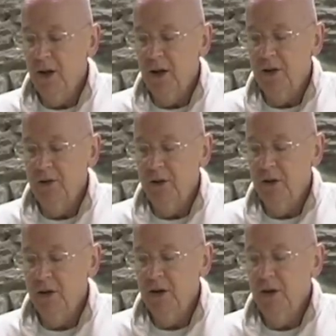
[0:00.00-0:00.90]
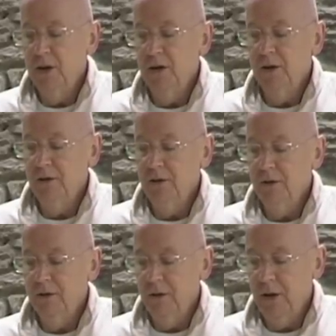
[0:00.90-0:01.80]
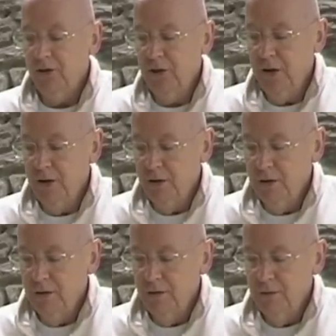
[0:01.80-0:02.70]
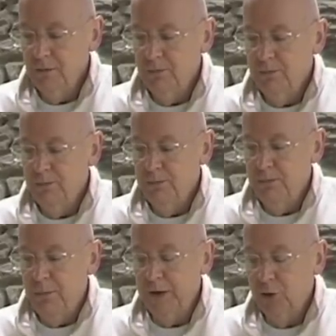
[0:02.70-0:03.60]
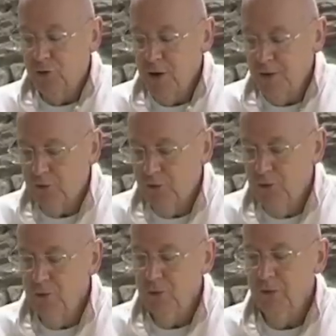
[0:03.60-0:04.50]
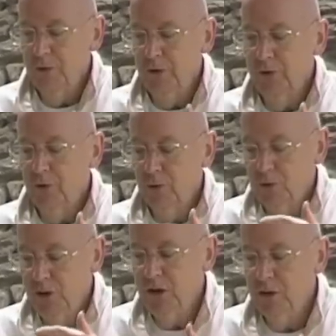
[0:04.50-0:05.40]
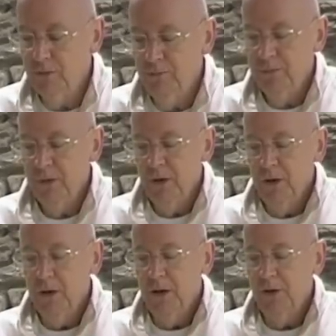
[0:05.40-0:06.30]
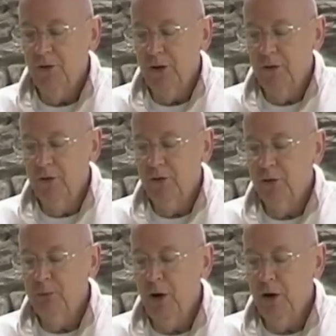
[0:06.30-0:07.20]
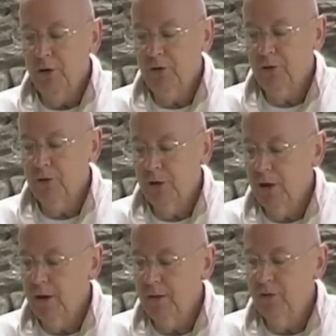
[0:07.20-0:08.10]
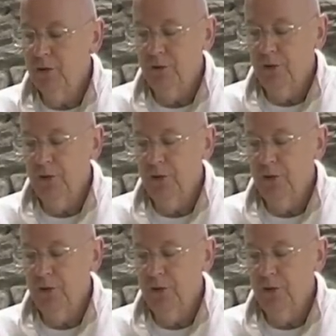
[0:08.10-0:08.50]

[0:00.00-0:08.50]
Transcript: And as he penetrates through this ordeal, he discovers his past lives in the